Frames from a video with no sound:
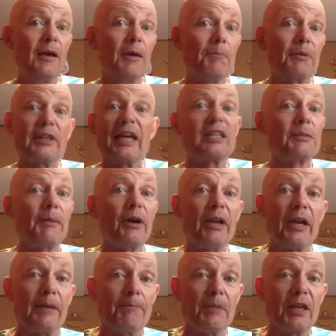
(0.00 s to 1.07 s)
But that's about
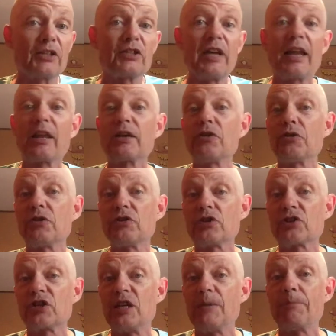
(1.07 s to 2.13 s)
it. It's not like you can
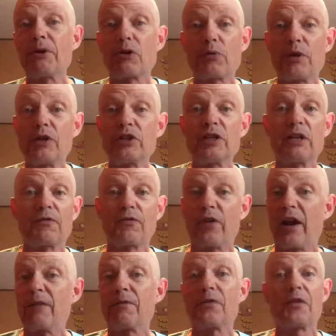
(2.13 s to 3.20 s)
just keep increasing it
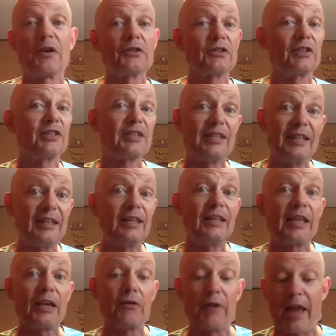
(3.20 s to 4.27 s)
forever. There's a ceiling
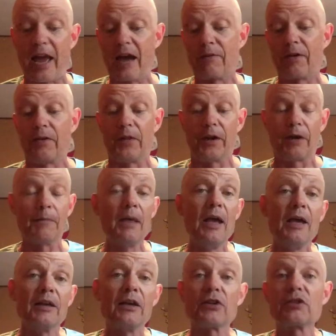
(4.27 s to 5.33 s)
that you have on there.
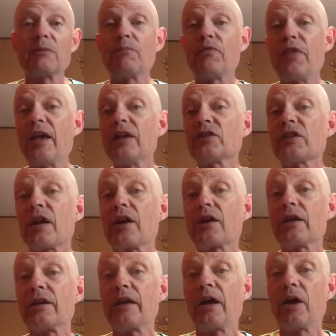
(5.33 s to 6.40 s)
Now, some things that are
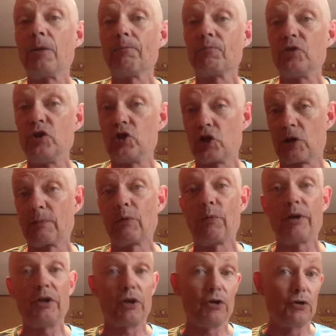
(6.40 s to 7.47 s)
going to help determine
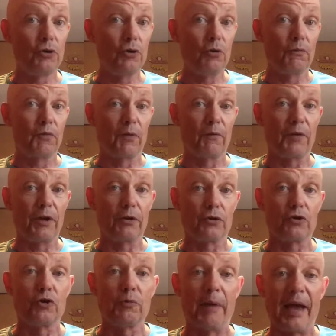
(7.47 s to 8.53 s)
what you can do from
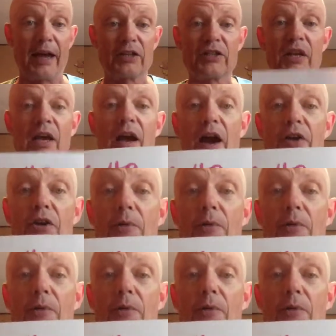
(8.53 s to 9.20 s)
VO2 max are your